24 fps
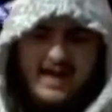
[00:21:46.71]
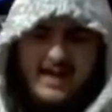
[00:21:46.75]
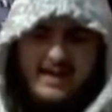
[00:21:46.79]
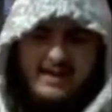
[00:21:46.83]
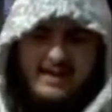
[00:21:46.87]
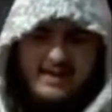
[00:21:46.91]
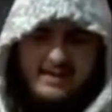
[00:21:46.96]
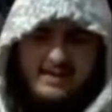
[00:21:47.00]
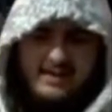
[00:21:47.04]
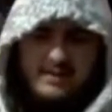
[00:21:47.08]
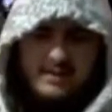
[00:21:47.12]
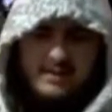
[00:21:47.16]

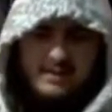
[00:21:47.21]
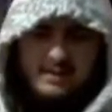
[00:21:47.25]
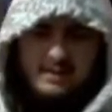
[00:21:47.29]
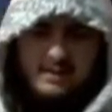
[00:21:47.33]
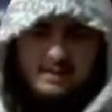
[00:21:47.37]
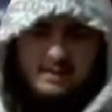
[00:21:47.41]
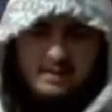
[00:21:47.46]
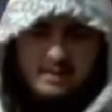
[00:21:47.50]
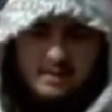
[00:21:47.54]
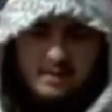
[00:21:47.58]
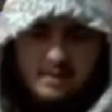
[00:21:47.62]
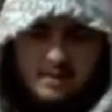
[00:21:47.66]

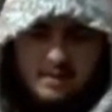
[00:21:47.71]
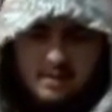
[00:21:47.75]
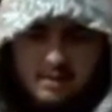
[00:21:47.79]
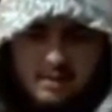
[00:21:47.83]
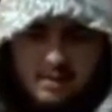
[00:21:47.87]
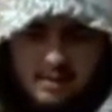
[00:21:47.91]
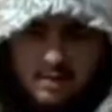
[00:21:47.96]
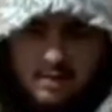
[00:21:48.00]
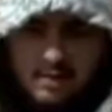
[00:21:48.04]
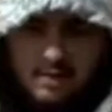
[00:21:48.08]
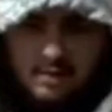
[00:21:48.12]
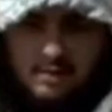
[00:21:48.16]

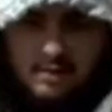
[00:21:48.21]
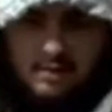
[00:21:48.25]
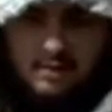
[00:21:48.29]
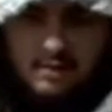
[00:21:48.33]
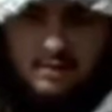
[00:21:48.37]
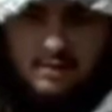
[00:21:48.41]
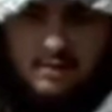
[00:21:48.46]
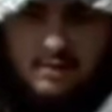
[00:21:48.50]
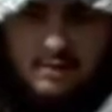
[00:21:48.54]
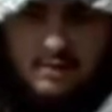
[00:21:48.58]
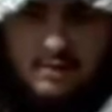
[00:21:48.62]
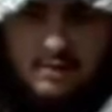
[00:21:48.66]

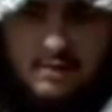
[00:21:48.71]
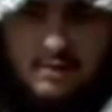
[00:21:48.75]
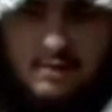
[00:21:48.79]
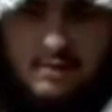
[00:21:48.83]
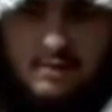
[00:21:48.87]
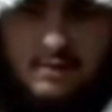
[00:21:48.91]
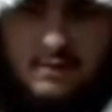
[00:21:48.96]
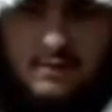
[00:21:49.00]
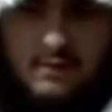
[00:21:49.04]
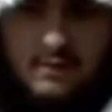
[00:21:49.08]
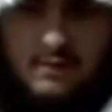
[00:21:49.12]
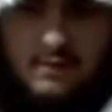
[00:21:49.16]

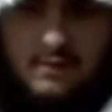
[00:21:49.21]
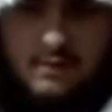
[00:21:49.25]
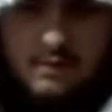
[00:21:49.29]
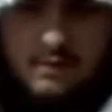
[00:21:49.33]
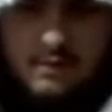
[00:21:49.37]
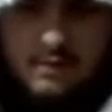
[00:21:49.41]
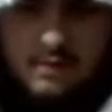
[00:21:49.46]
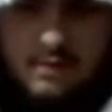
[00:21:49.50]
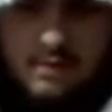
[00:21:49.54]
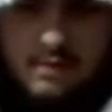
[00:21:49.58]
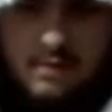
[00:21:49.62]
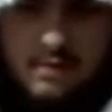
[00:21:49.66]

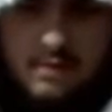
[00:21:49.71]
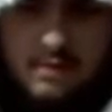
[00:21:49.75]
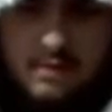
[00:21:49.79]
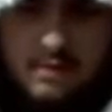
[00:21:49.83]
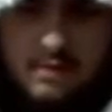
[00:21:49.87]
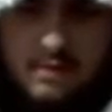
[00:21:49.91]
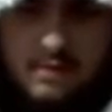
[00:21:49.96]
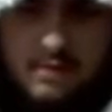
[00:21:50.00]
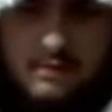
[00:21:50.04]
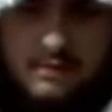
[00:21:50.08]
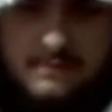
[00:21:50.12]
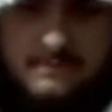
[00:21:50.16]

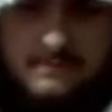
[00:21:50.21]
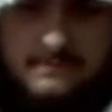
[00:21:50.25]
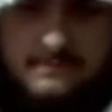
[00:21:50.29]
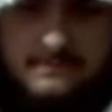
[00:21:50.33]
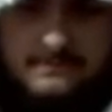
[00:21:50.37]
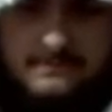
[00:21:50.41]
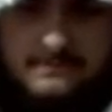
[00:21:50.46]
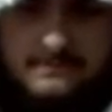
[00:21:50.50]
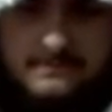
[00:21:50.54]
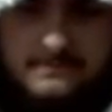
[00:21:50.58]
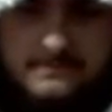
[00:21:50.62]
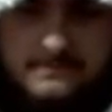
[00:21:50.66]

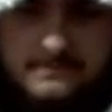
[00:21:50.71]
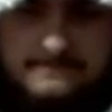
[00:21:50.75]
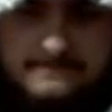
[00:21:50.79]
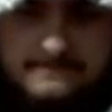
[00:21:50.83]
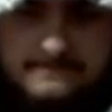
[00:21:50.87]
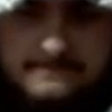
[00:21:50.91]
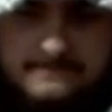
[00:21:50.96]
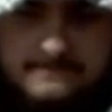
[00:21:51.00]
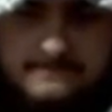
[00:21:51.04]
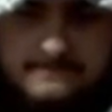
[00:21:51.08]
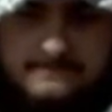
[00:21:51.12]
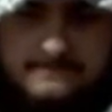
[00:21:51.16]

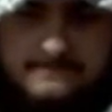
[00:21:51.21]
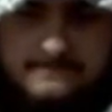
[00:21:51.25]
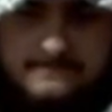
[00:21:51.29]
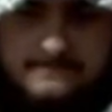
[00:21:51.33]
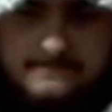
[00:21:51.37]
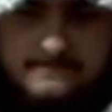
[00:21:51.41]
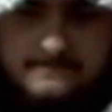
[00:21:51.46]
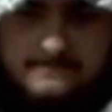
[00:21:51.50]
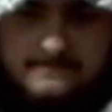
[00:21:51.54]
[no speech]